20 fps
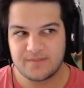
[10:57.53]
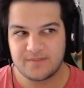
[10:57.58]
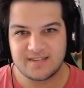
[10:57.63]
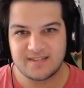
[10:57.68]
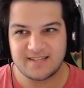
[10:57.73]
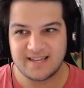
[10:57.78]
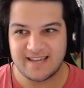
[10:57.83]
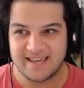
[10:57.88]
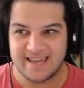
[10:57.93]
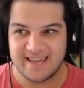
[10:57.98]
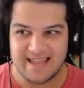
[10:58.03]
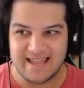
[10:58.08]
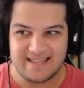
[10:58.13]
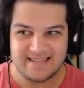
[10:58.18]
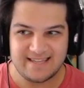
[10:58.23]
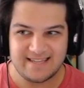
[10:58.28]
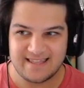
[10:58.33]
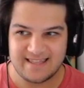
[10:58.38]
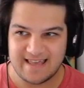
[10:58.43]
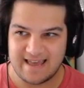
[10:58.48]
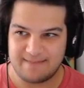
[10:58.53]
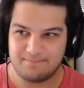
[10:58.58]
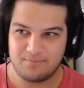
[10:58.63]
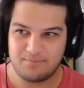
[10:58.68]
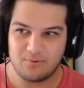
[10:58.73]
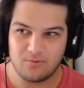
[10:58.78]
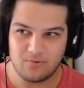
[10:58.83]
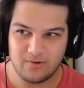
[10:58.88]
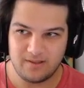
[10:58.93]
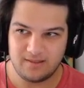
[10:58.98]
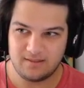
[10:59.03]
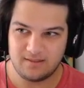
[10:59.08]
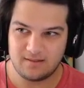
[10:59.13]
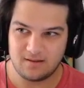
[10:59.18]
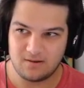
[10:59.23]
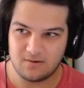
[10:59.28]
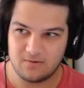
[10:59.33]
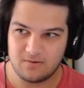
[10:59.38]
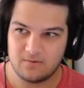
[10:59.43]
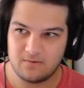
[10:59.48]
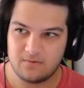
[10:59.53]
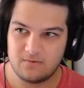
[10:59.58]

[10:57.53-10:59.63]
To get to that point, though,